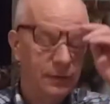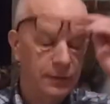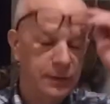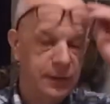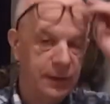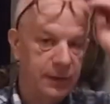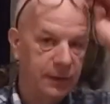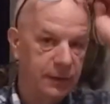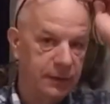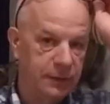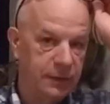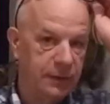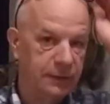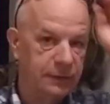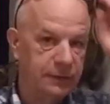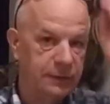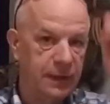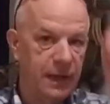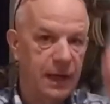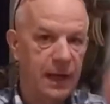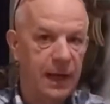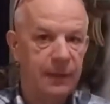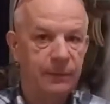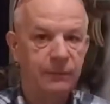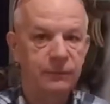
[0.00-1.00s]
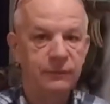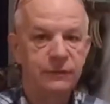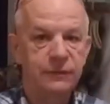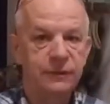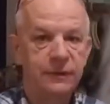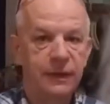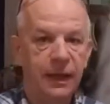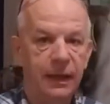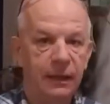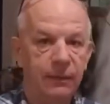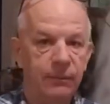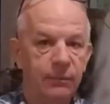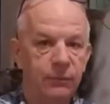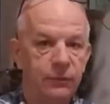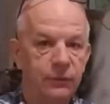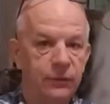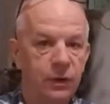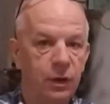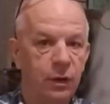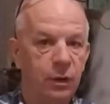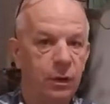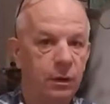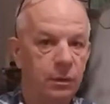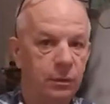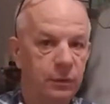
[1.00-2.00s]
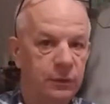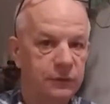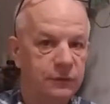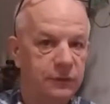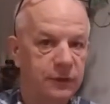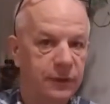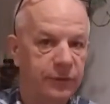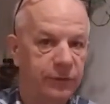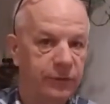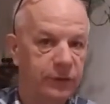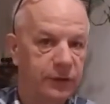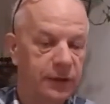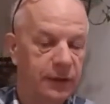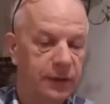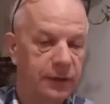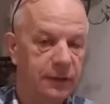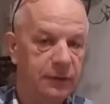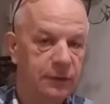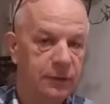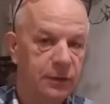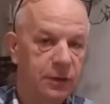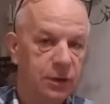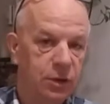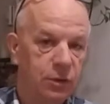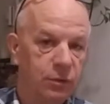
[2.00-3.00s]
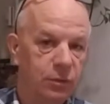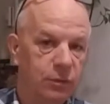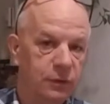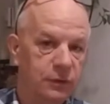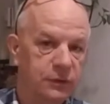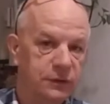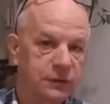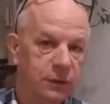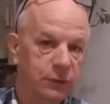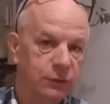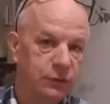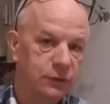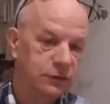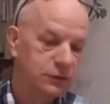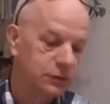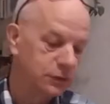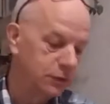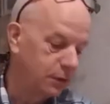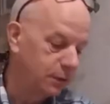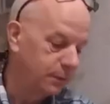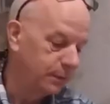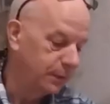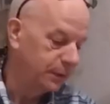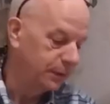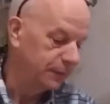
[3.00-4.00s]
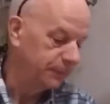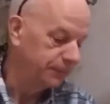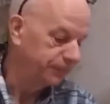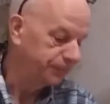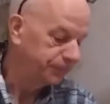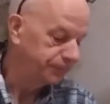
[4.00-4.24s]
The, the times that Noah was living in was so disturbing.